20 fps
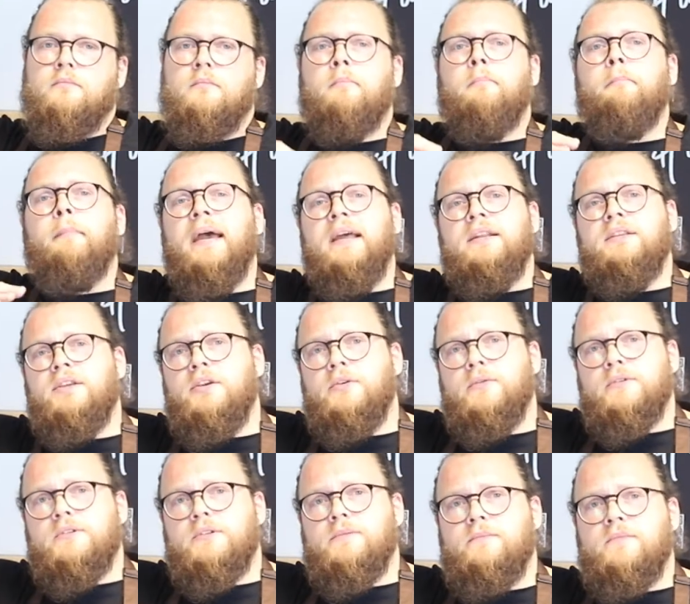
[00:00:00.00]
Bad
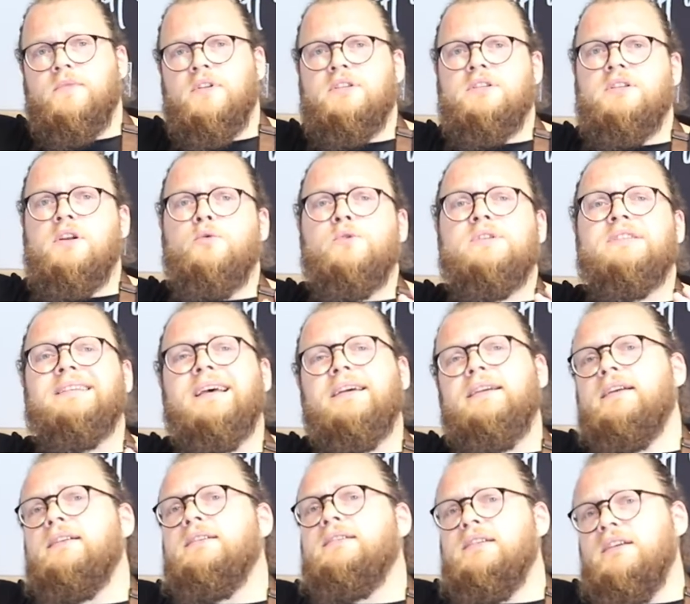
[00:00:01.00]
news, there's no
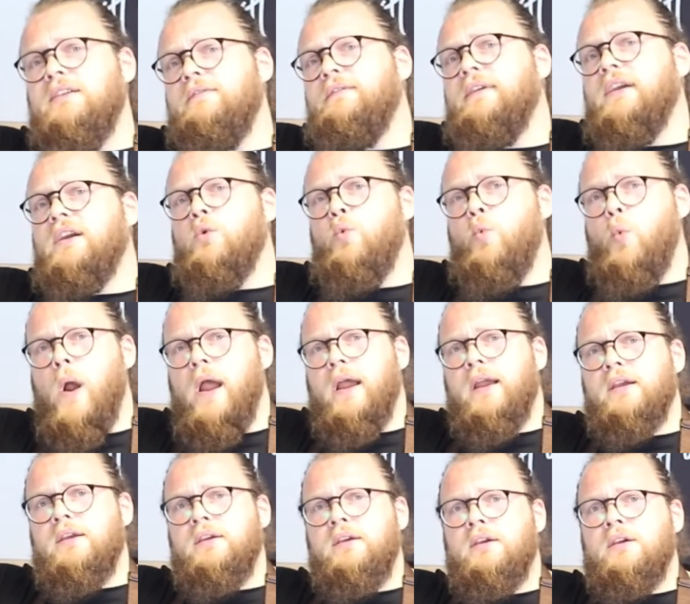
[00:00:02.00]
scientific
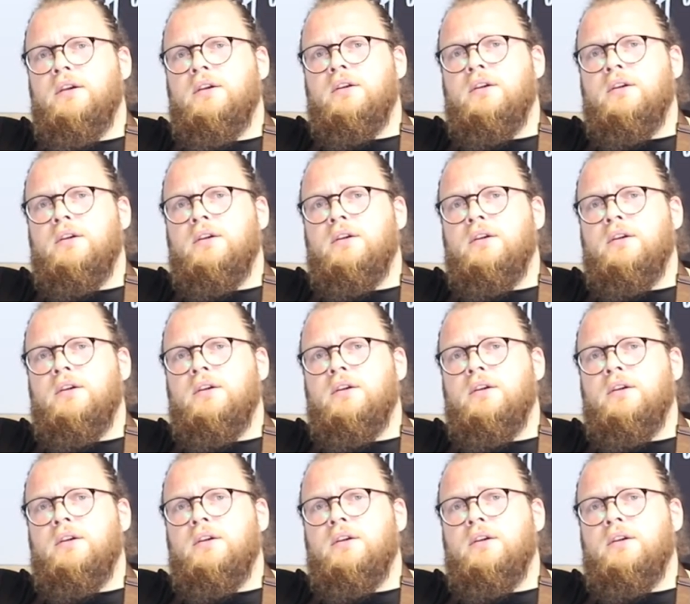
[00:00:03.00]
way